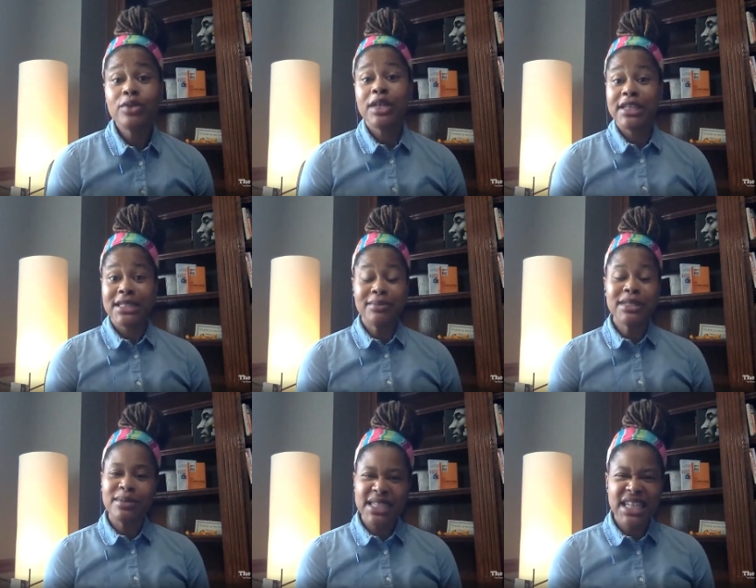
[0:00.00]

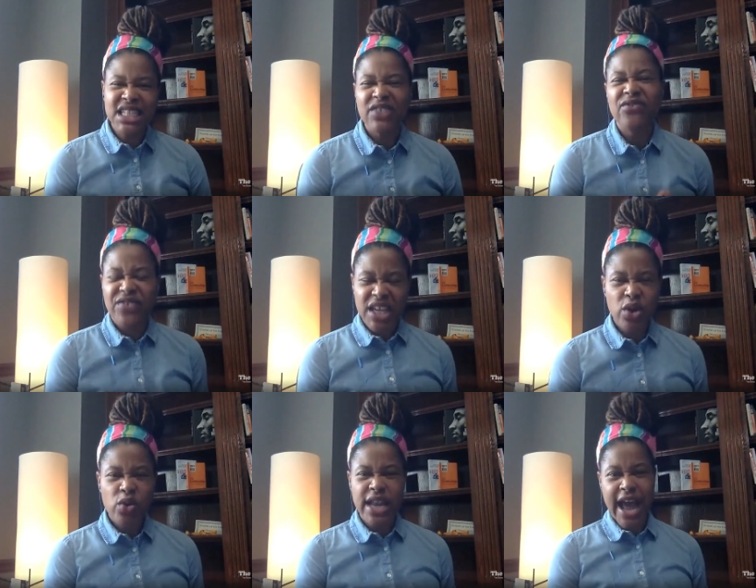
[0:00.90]
sometimes it doesn't
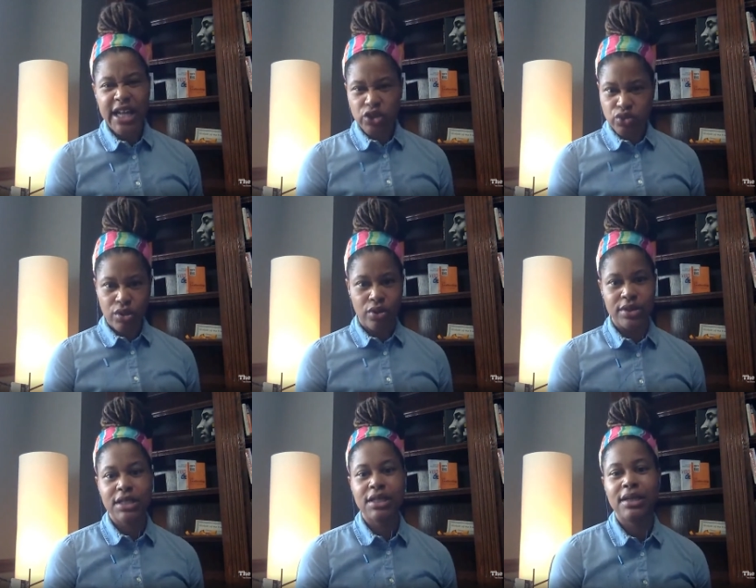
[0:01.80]
feel natural
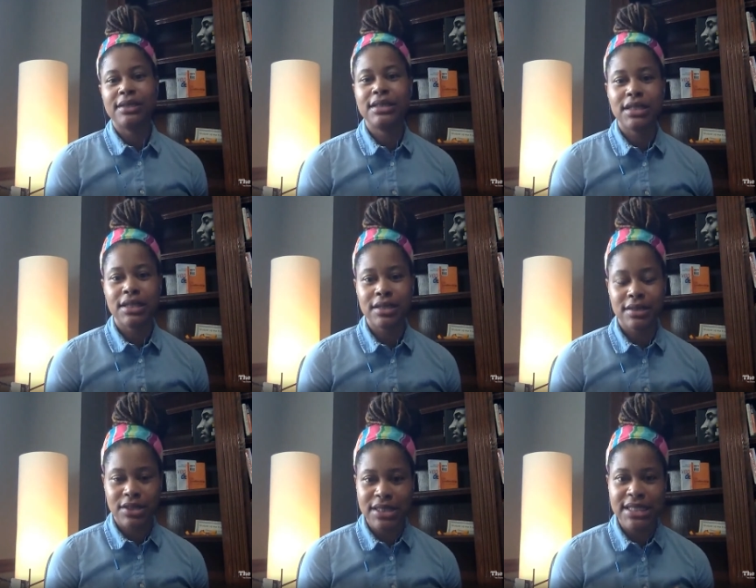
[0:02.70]
to
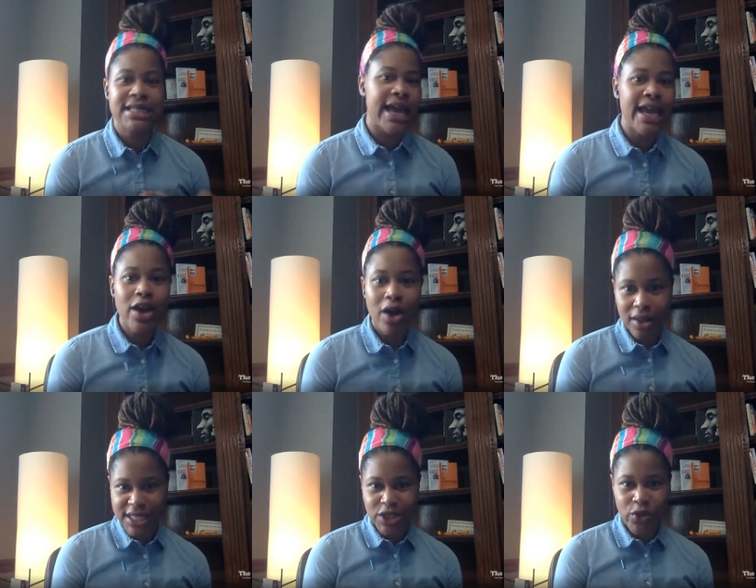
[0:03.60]
say all of
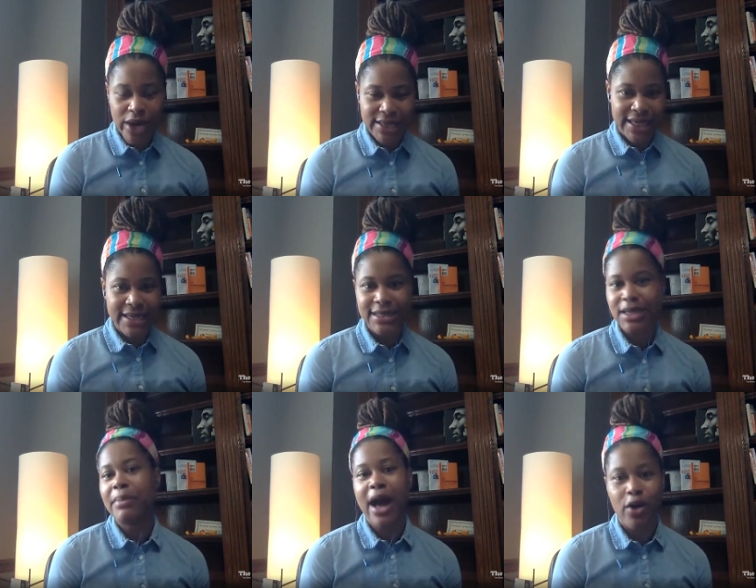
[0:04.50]
these great things
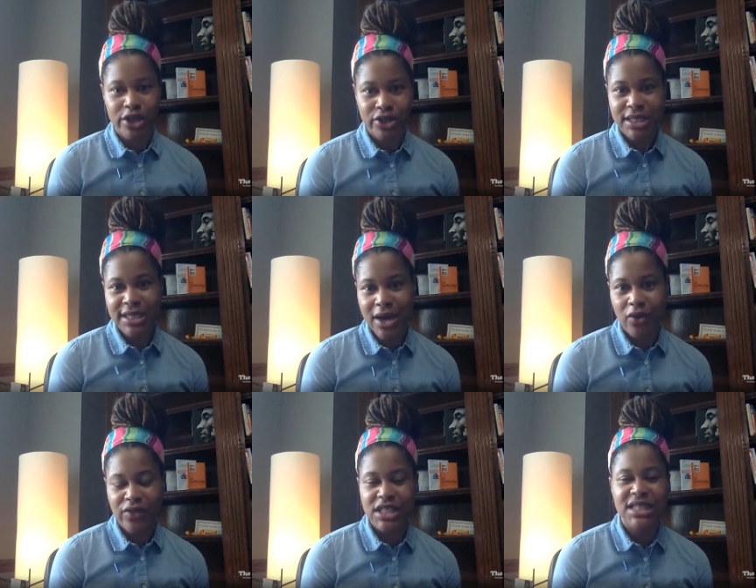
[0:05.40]
about
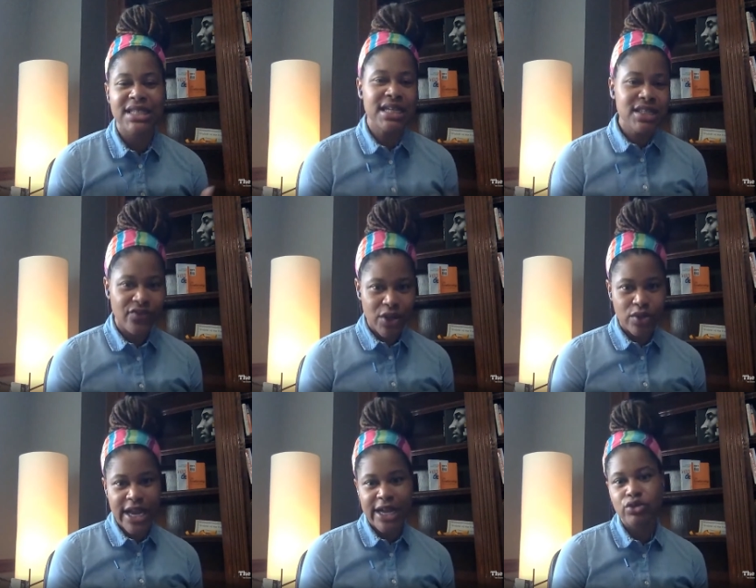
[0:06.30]
yourself. It just doesn't feel
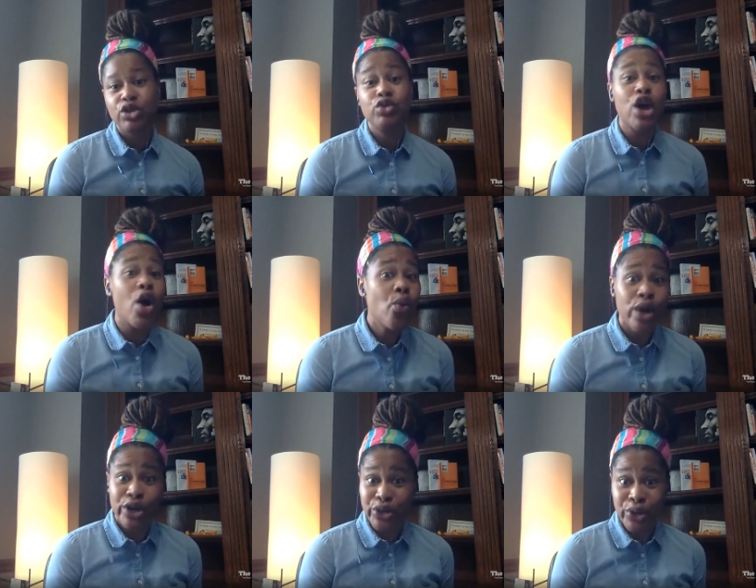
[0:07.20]
natural, and you don't want
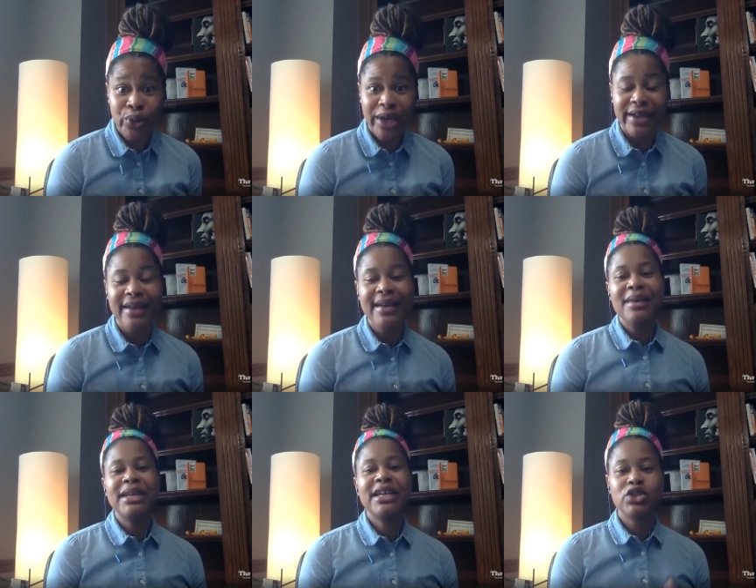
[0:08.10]
to do it
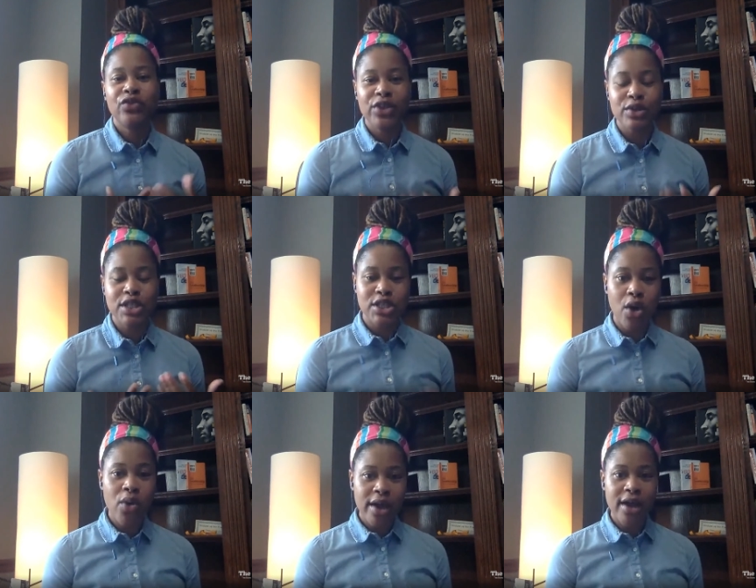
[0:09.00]
because you feel
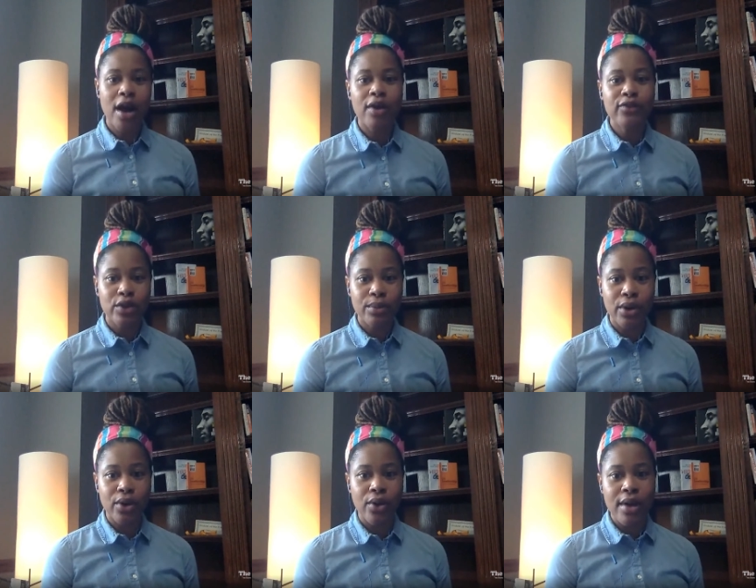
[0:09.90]
so
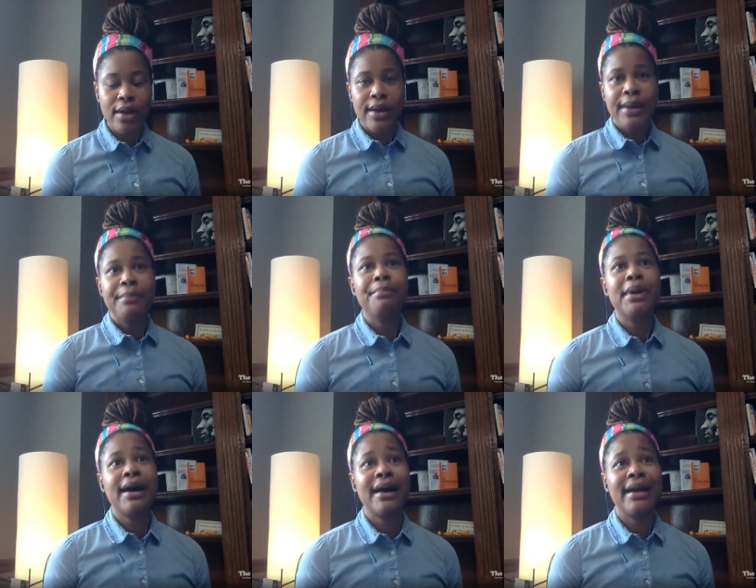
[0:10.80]
uncomfortable.
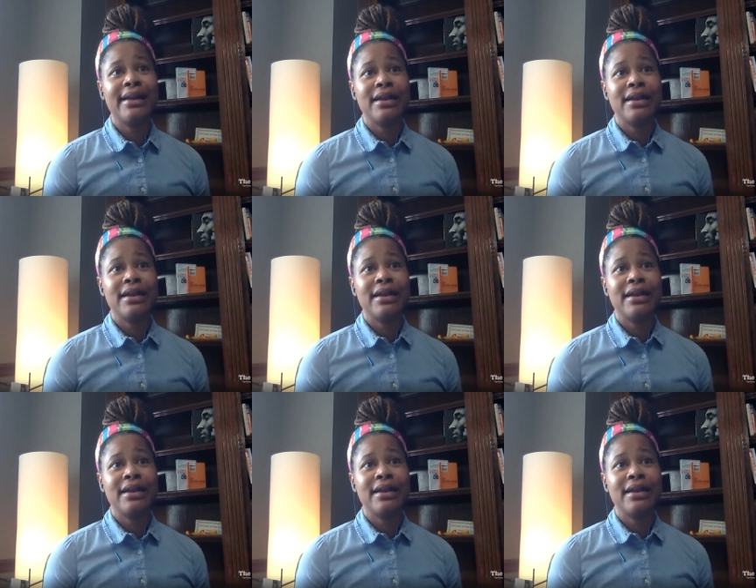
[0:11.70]
But